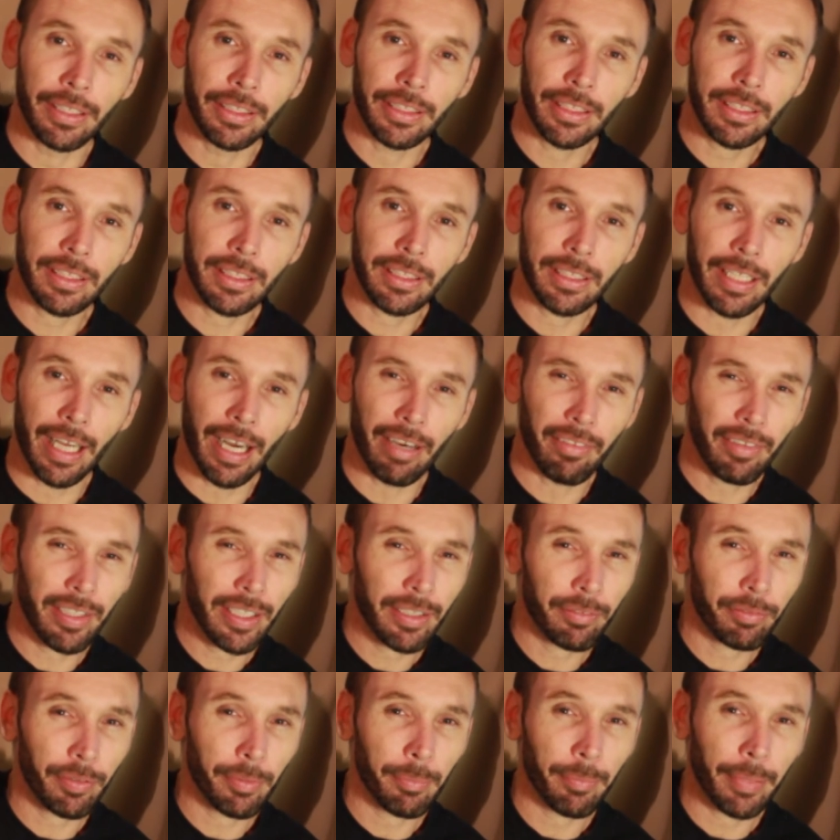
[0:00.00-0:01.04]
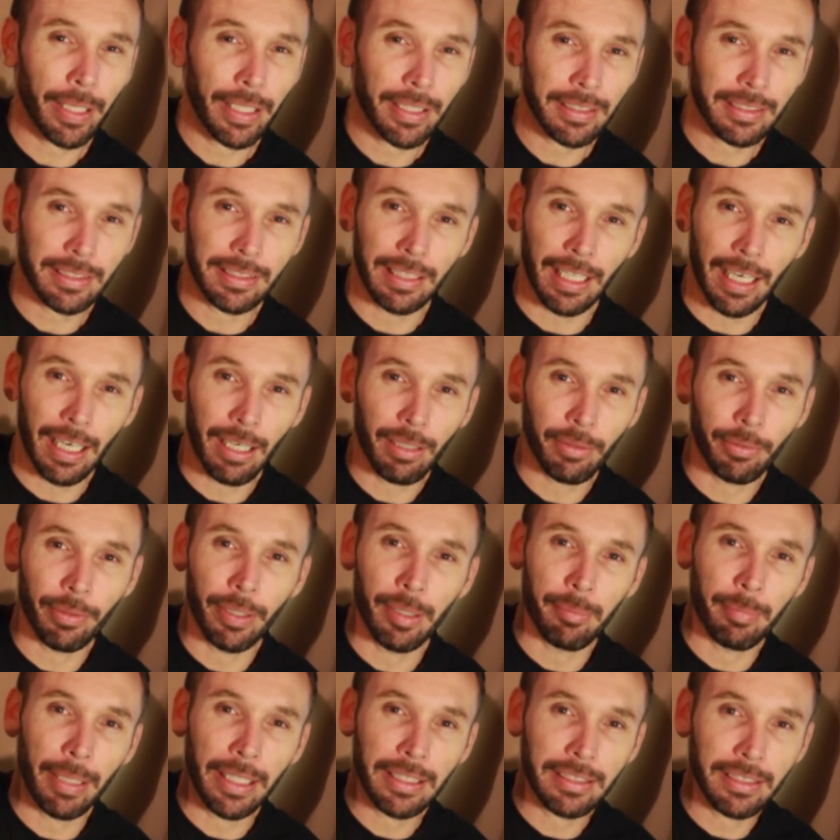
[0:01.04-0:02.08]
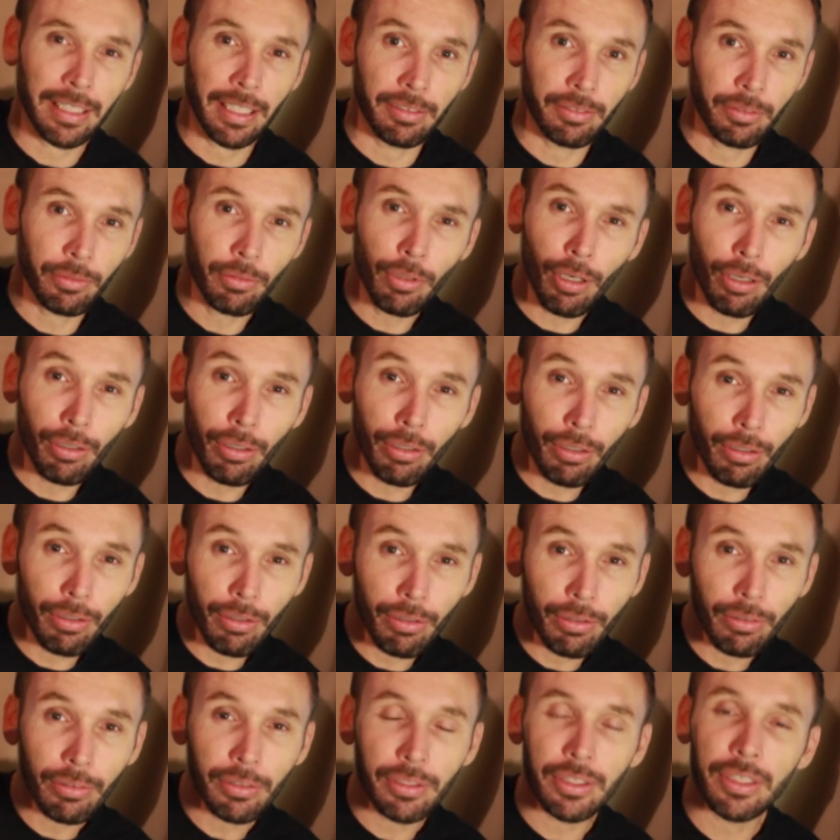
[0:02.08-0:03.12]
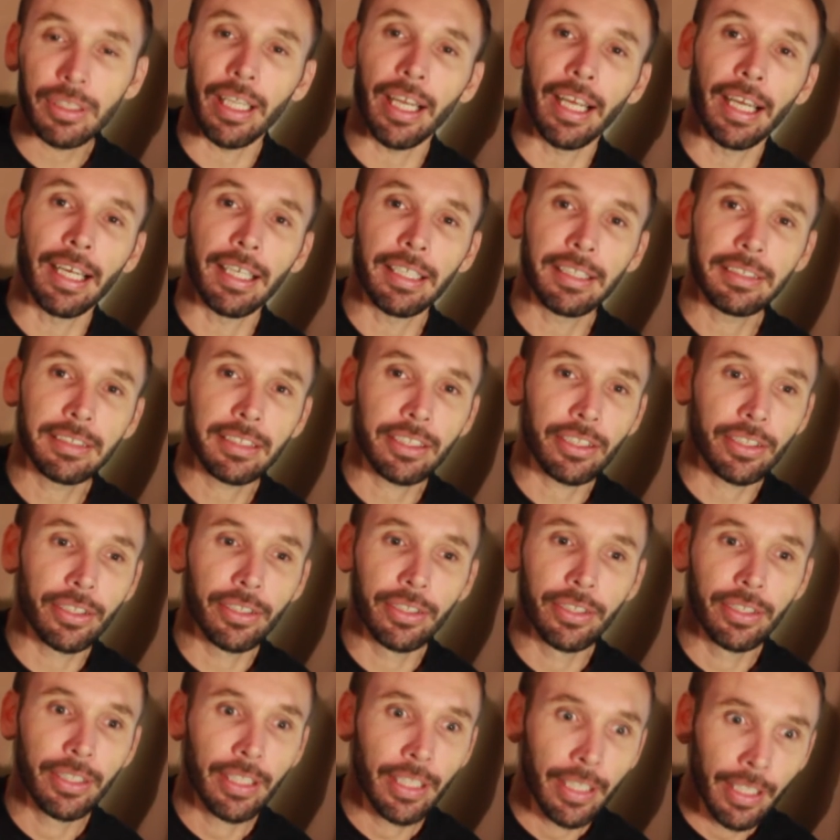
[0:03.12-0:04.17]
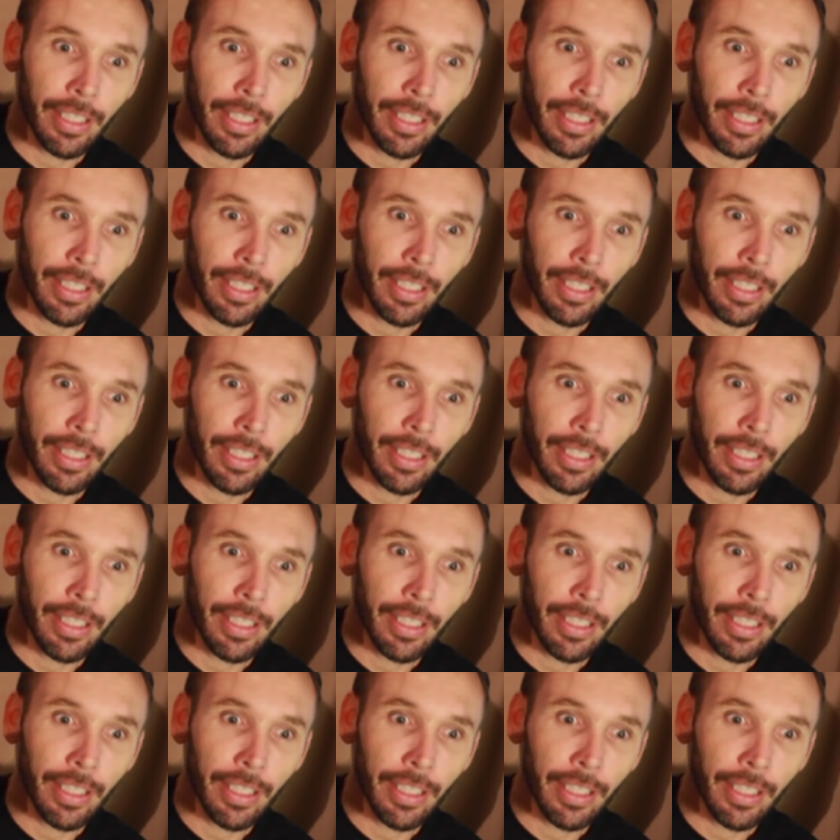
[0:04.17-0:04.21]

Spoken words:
Just everything from about the start, where it makes that boo sound, to